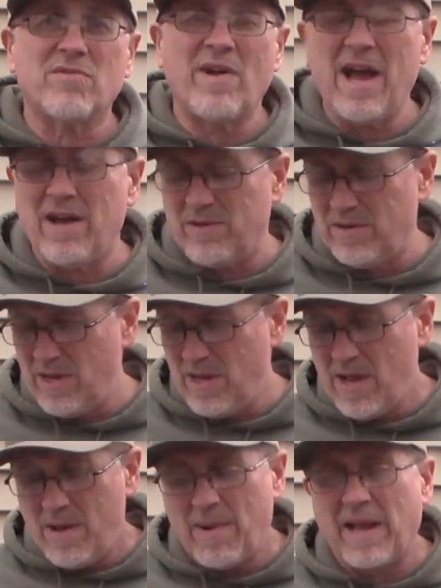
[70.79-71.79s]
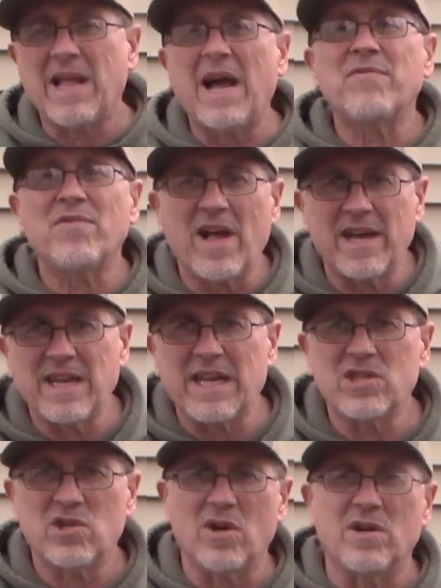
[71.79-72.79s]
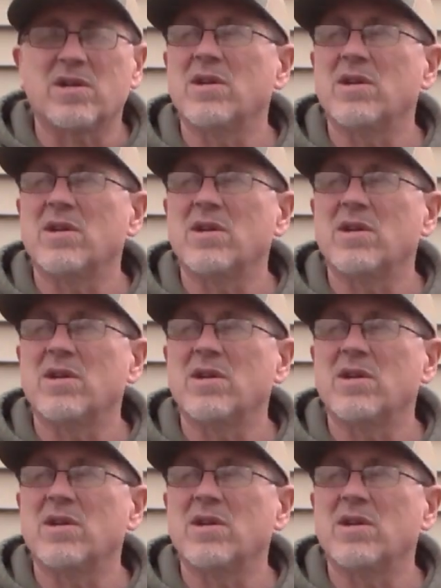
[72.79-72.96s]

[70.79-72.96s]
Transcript: ground. My lifeline they took.